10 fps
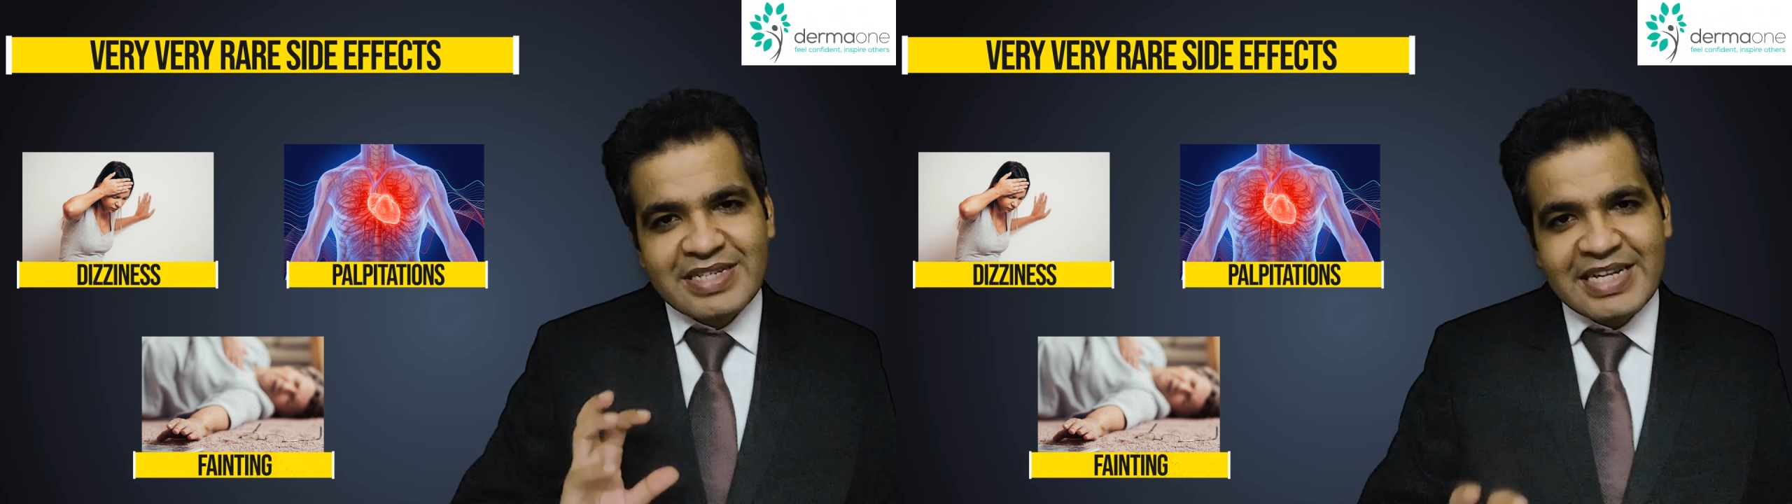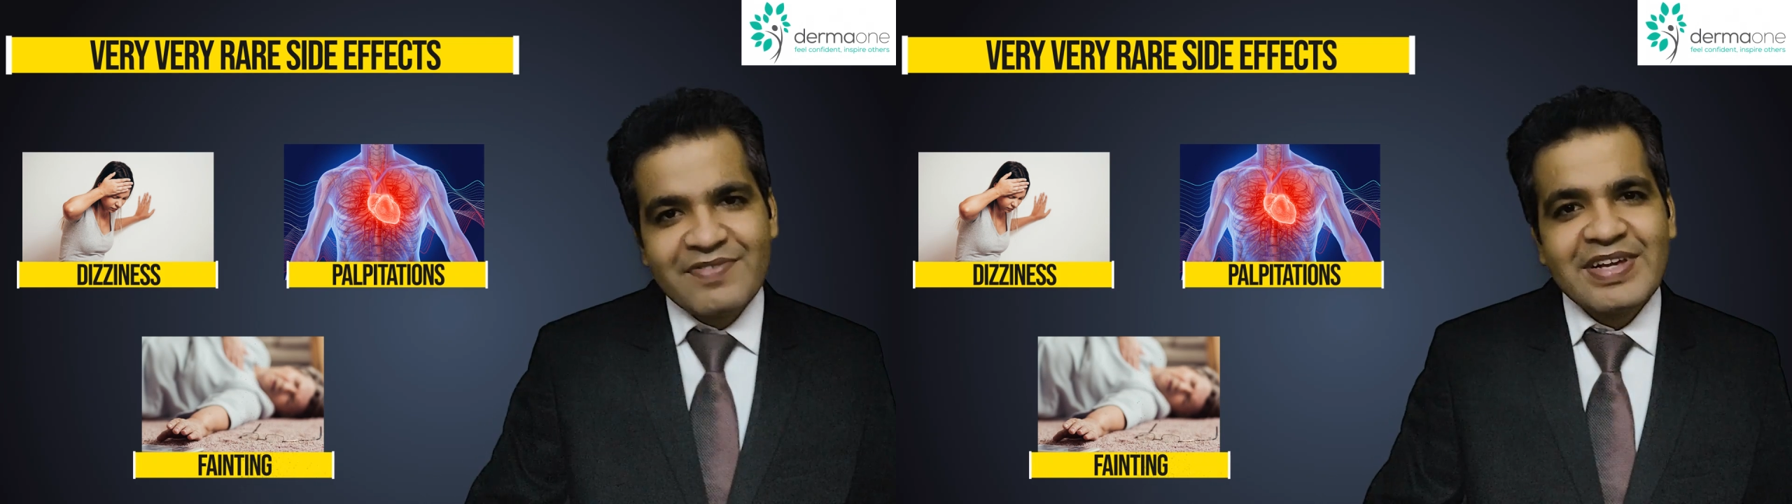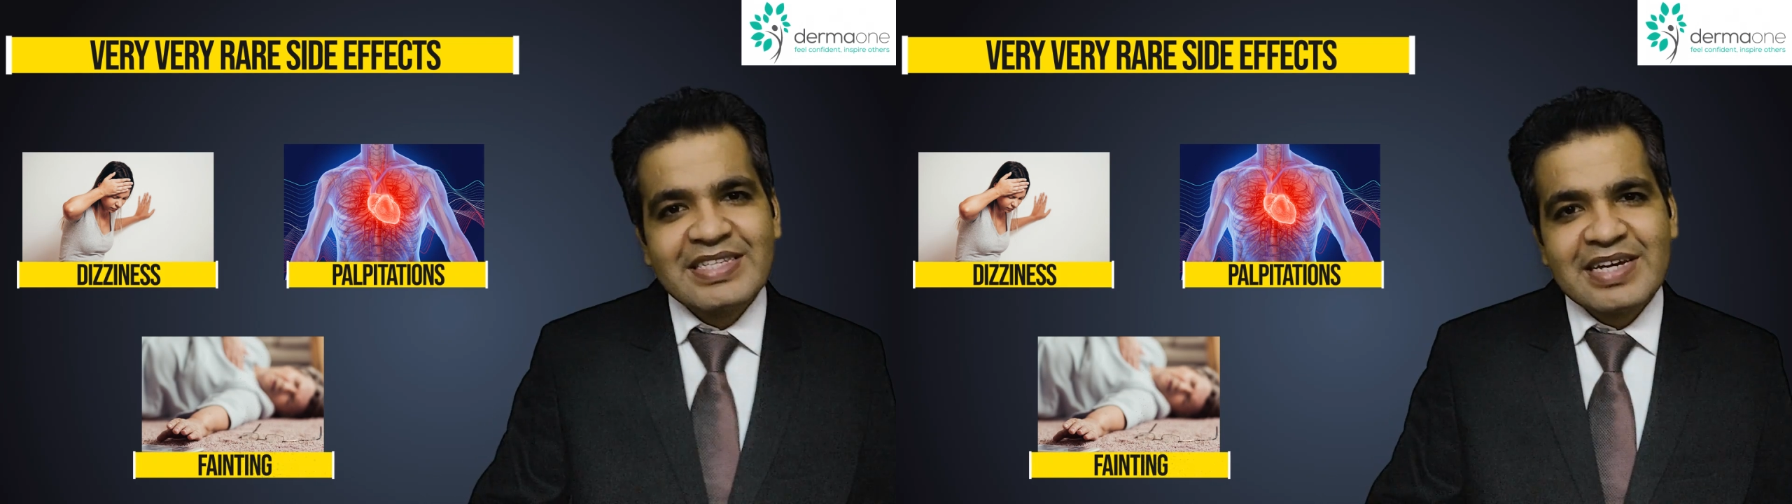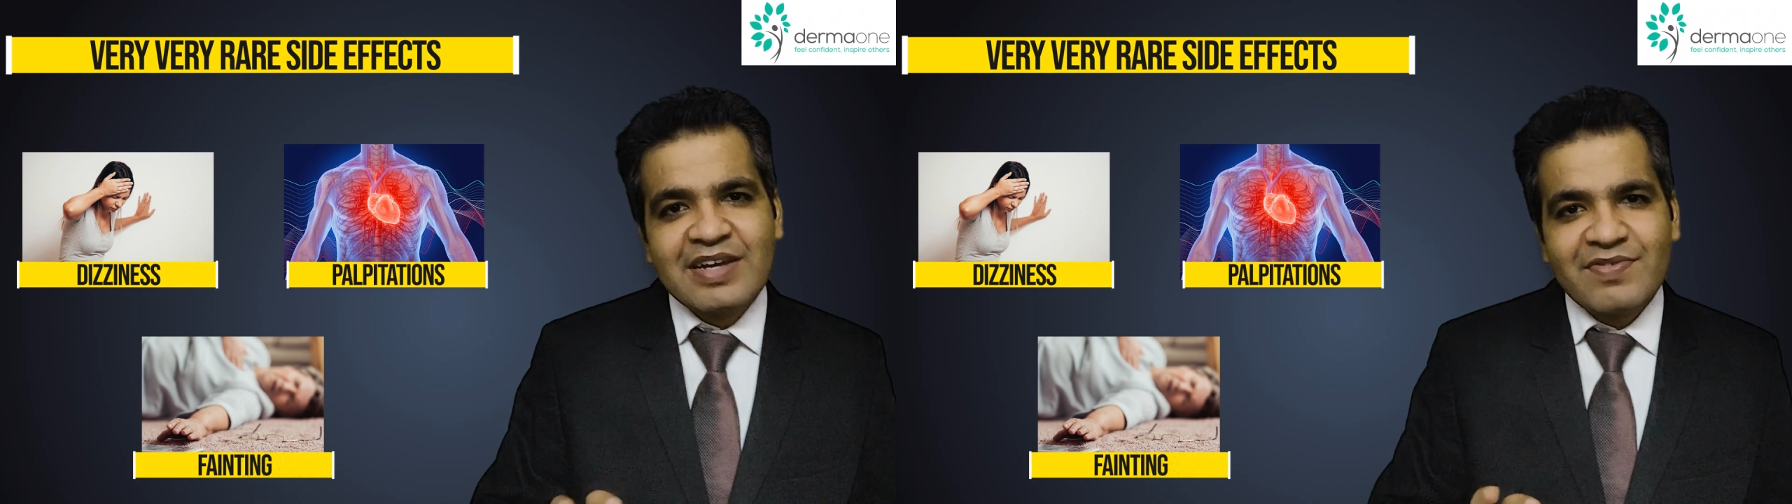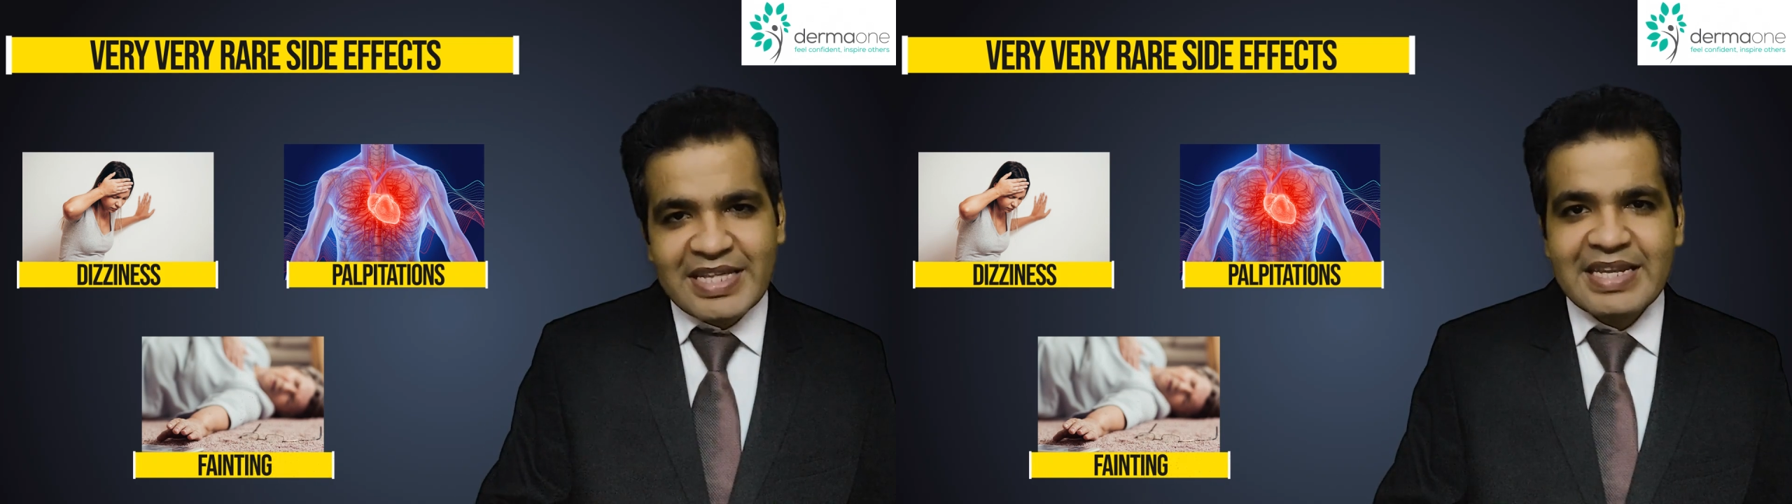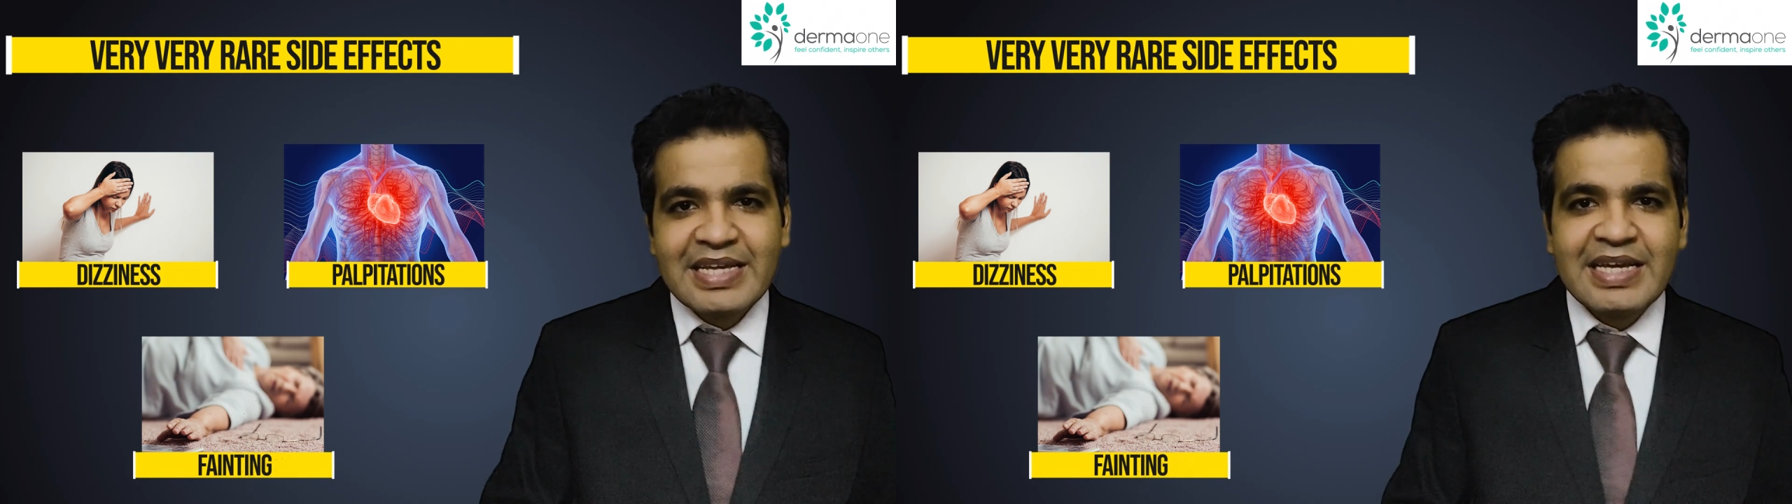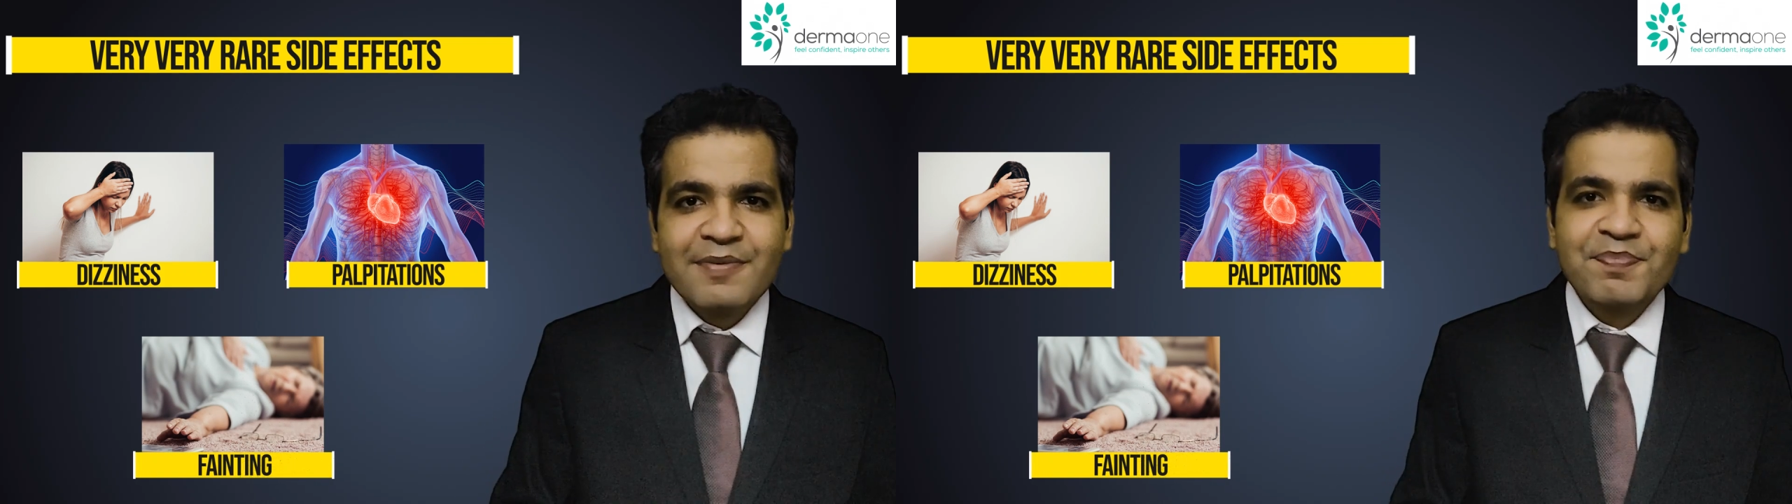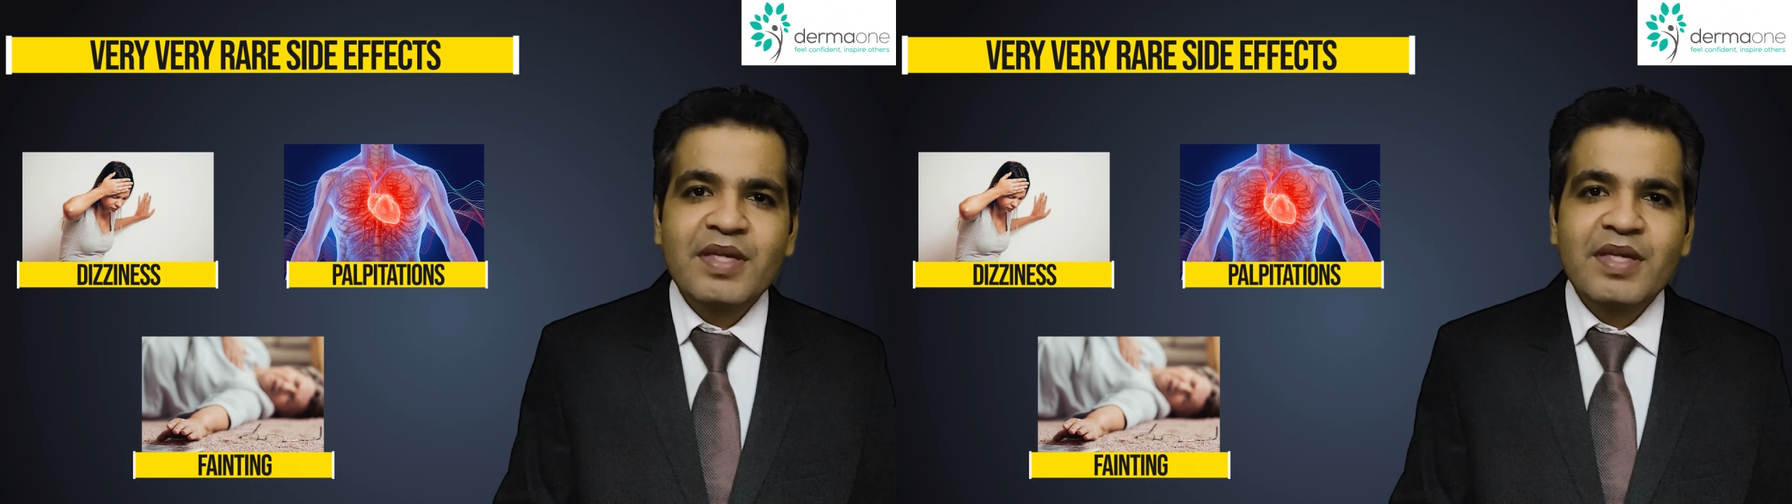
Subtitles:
side effects are very rare,